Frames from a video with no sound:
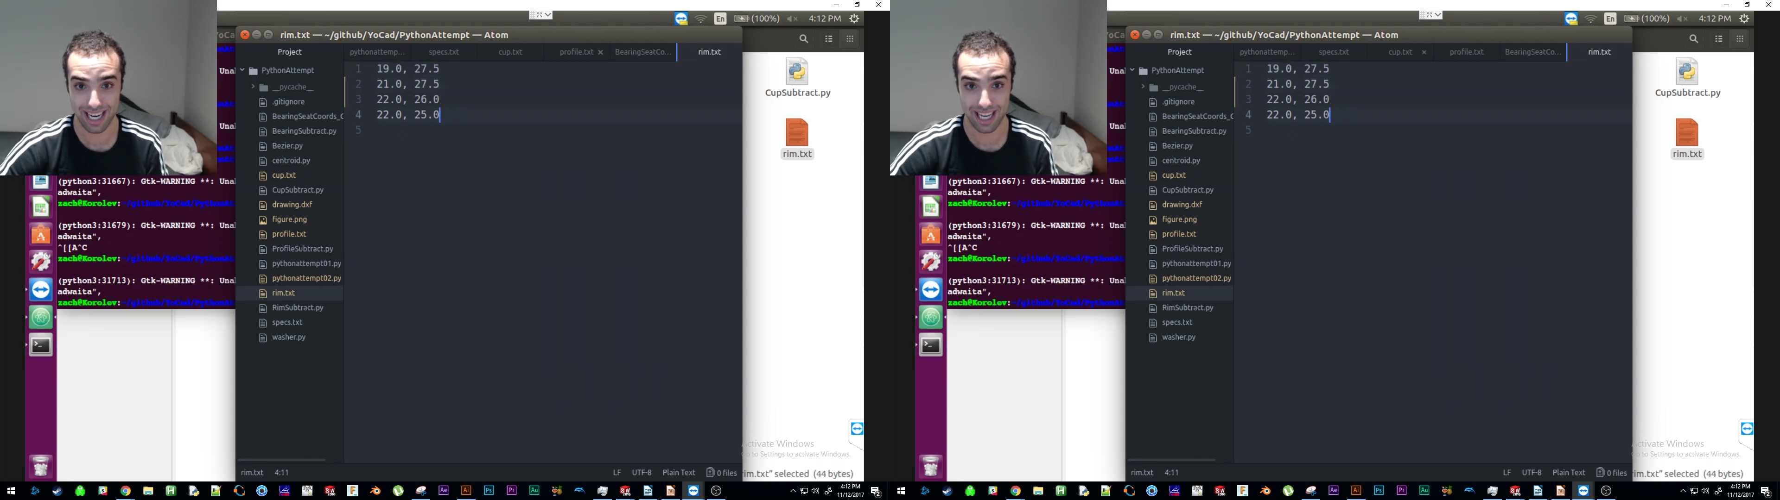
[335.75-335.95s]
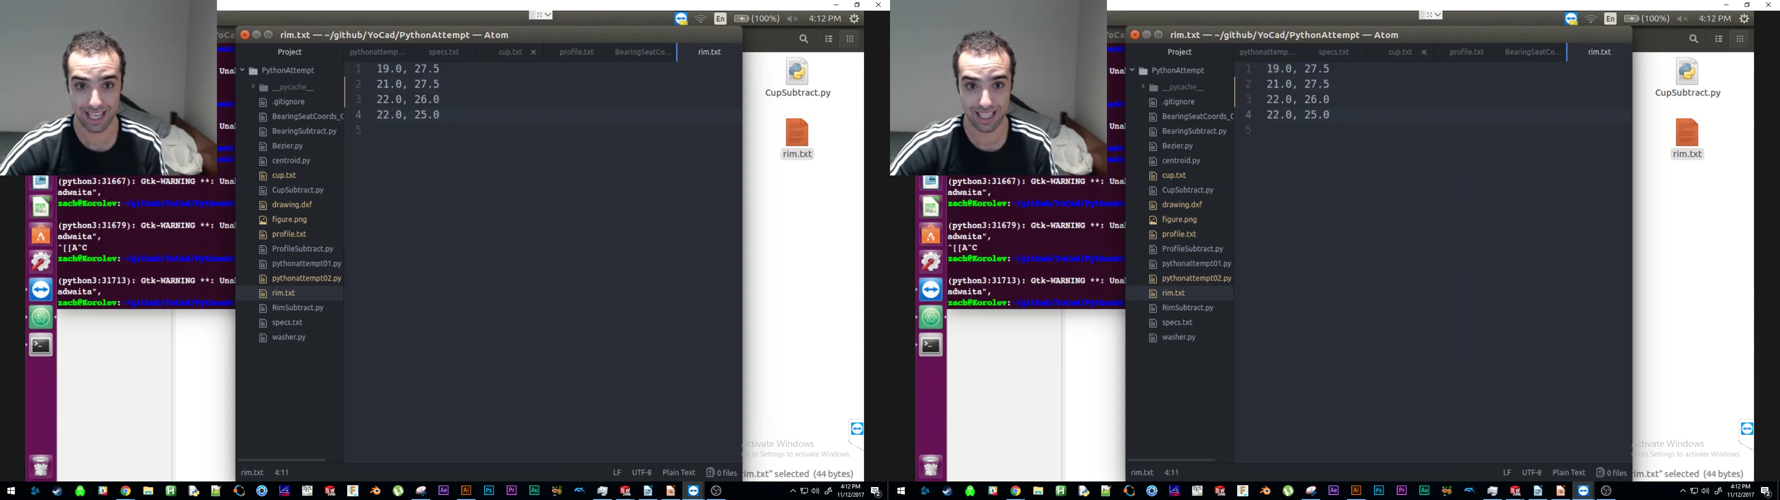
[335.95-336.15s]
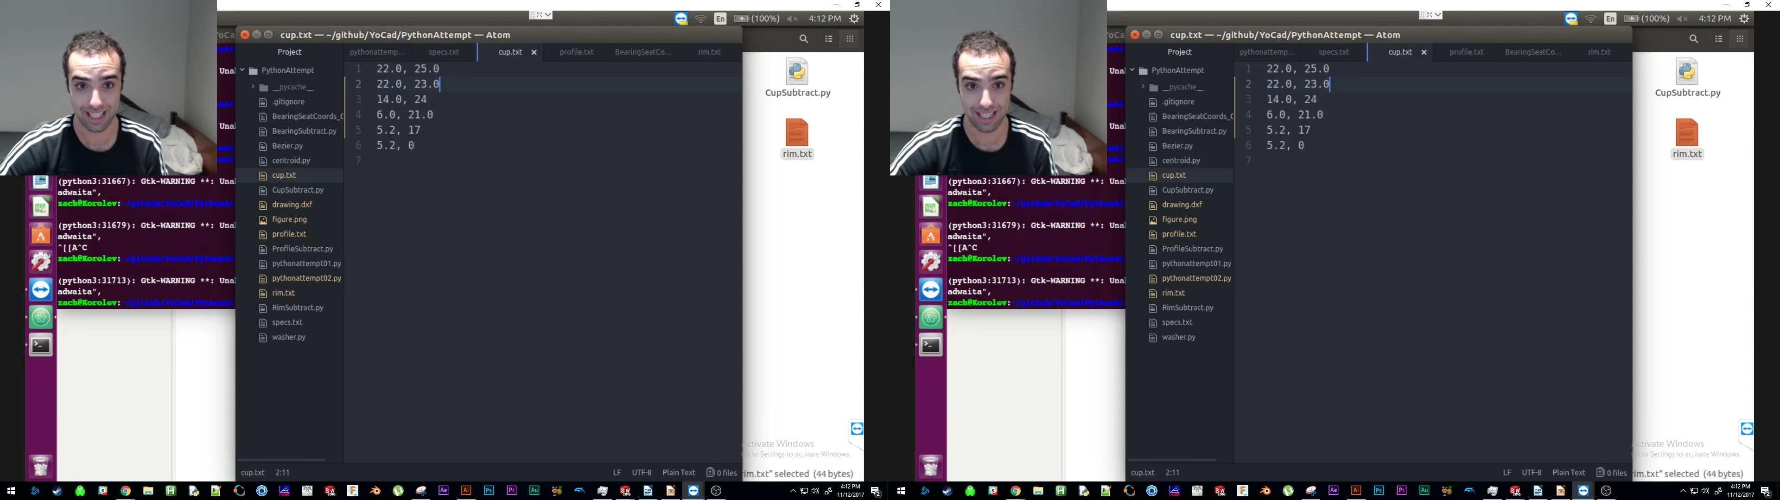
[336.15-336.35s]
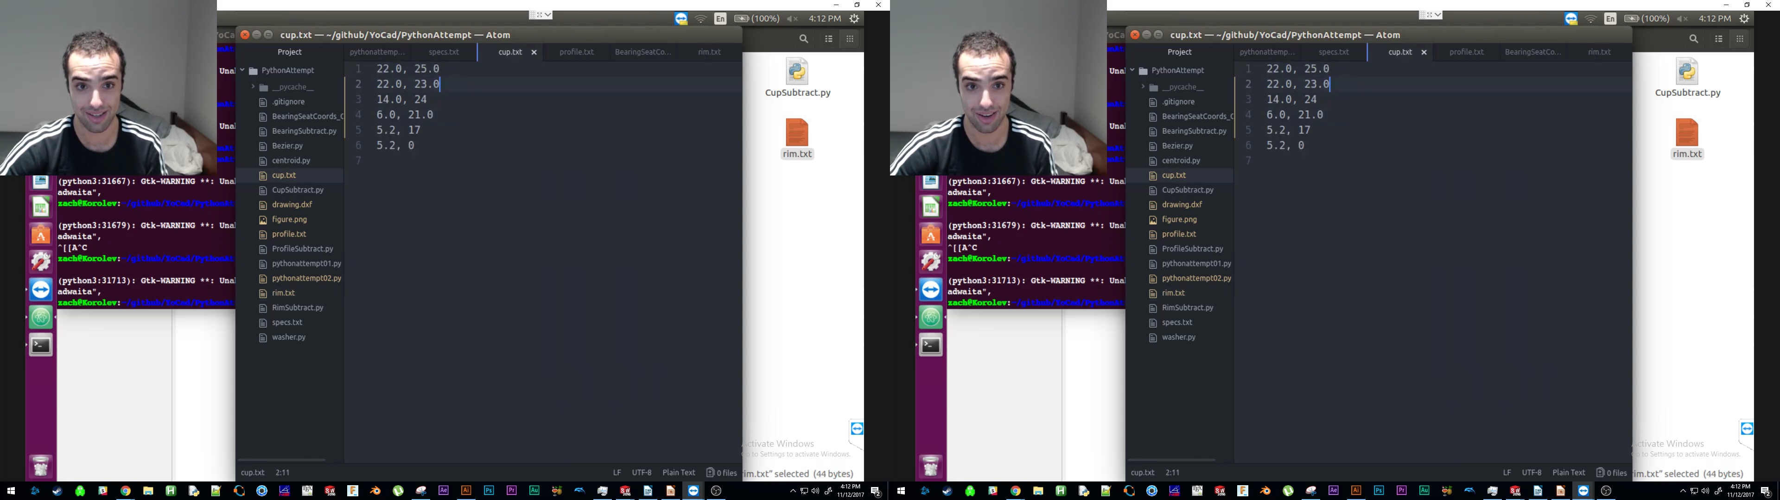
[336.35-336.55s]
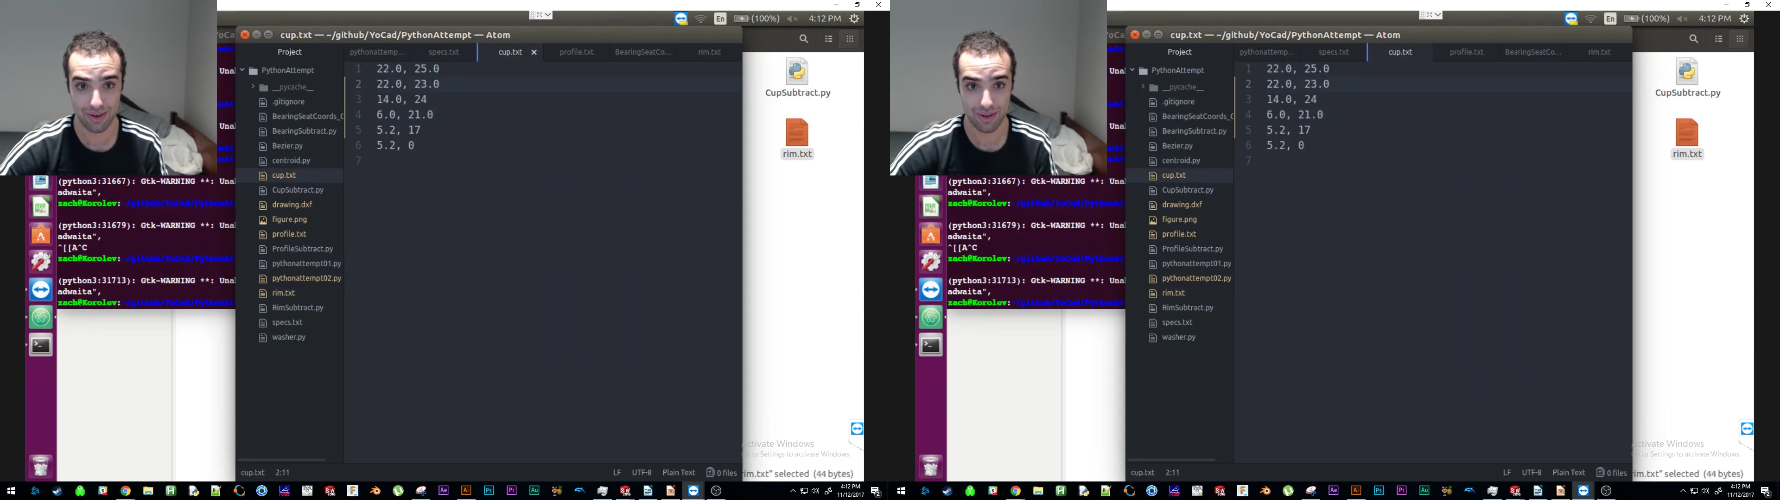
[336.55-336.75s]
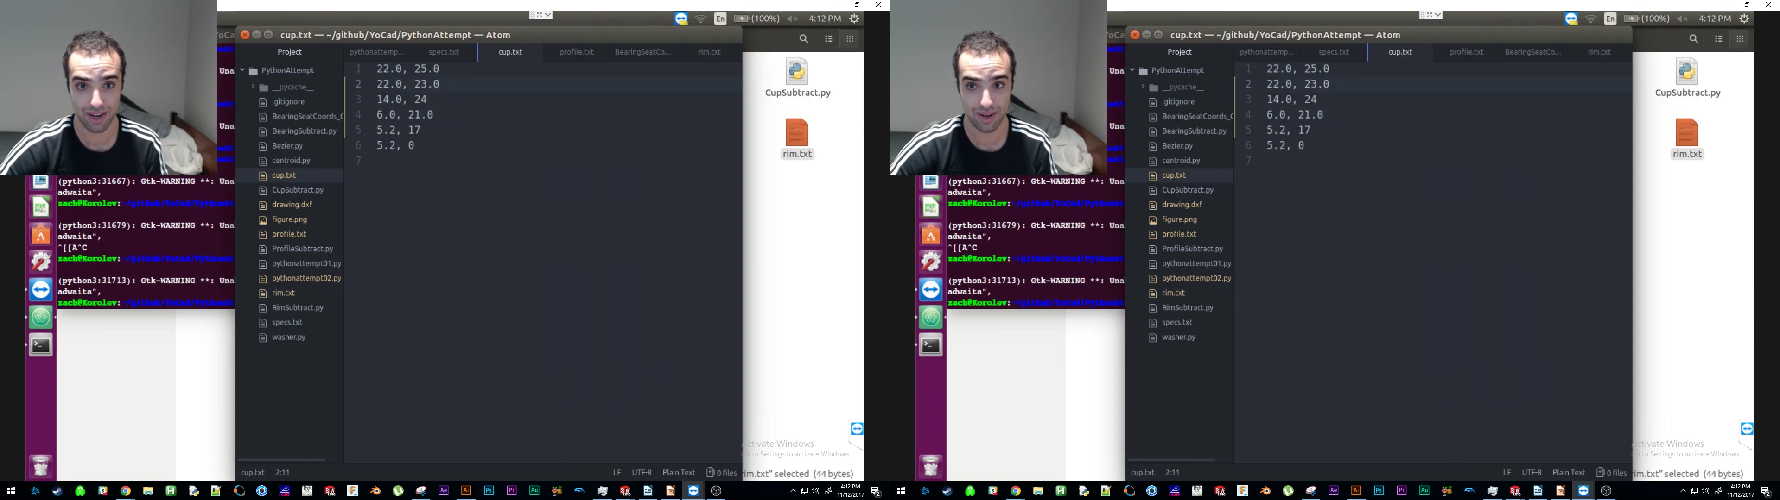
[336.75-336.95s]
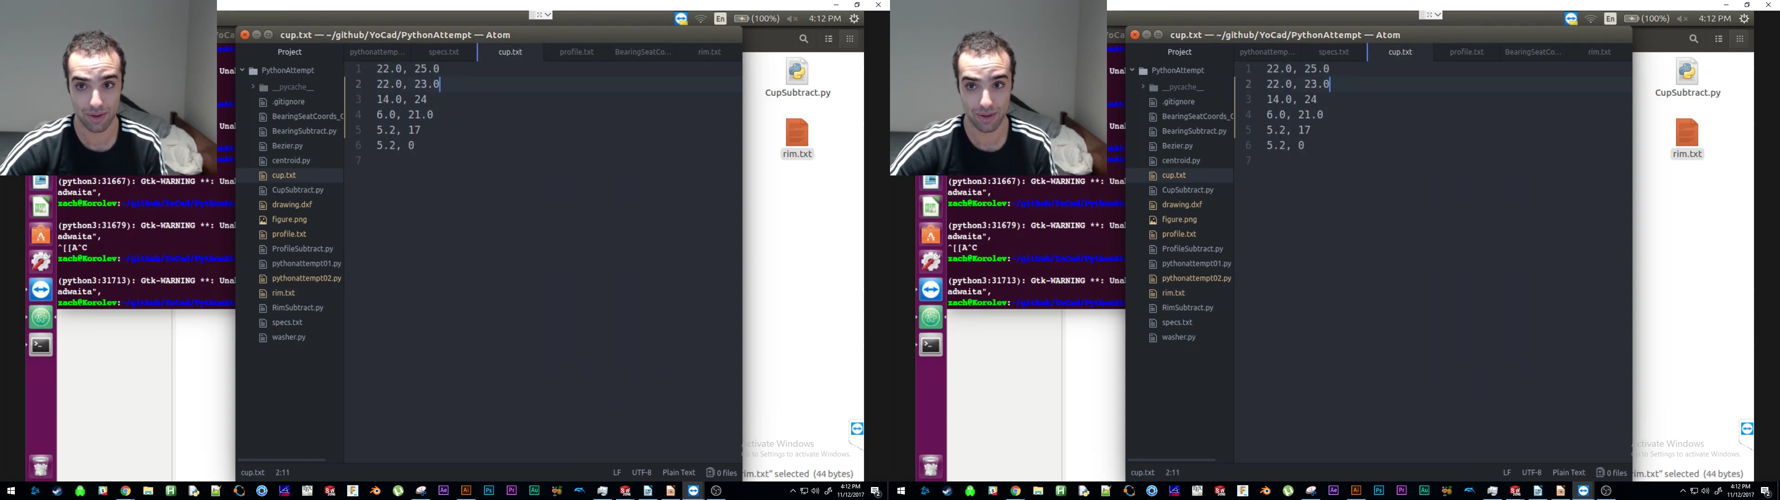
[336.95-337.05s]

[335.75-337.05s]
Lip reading: is, oh, hold on.